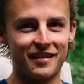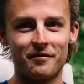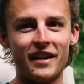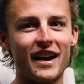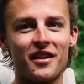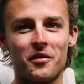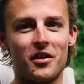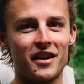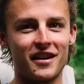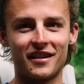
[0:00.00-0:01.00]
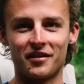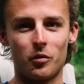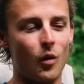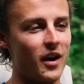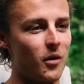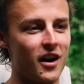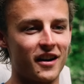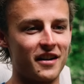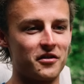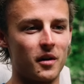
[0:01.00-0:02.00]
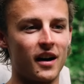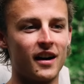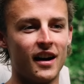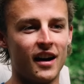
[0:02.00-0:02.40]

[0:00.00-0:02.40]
feet out of the water, just white water everywhere.